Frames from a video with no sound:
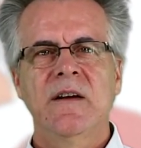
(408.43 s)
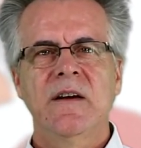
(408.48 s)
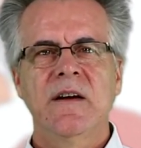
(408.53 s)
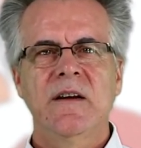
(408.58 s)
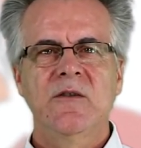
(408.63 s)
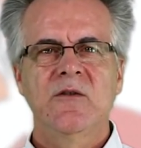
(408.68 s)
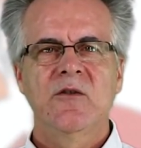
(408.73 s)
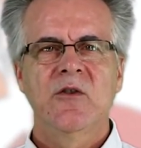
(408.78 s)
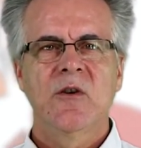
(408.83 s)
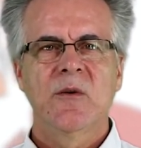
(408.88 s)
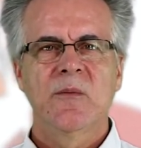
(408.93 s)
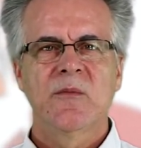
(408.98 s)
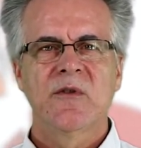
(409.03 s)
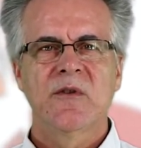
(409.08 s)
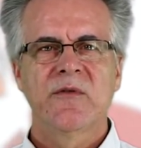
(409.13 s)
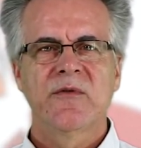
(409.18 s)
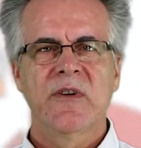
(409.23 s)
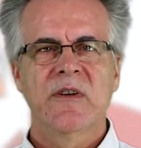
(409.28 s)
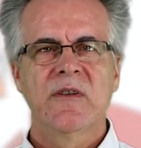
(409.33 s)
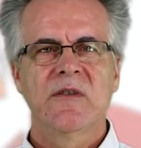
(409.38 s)
in terms
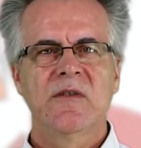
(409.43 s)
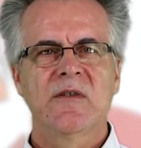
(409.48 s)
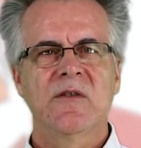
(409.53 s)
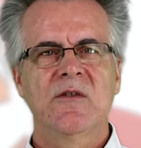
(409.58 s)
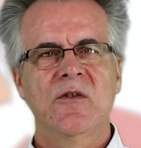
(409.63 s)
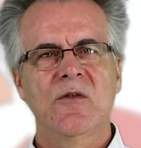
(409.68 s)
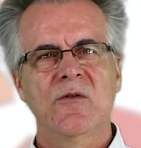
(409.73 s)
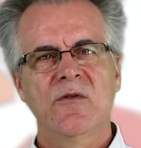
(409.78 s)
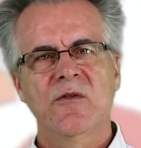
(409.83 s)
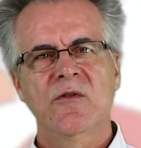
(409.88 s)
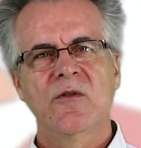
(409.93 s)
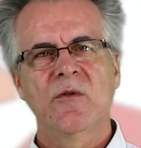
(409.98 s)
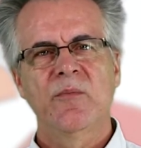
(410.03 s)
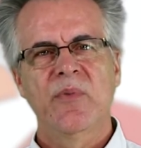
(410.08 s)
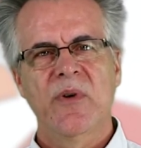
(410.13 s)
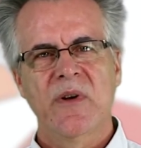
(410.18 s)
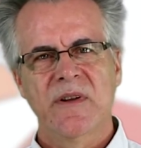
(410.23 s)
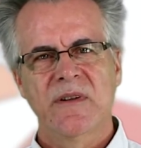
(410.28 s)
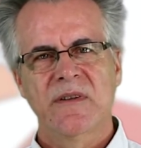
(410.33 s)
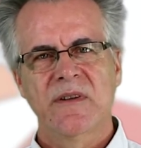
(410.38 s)
of institutional
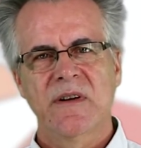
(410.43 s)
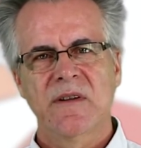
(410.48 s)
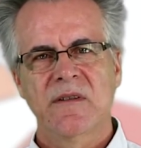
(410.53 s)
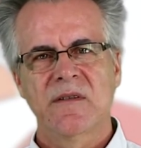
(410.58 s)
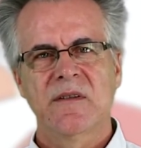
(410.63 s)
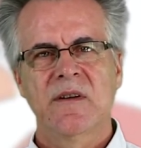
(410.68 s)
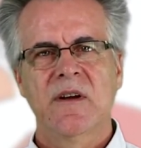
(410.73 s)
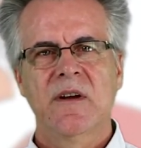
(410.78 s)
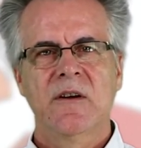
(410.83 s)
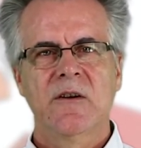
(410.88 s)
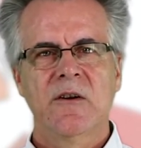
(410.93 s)
politics,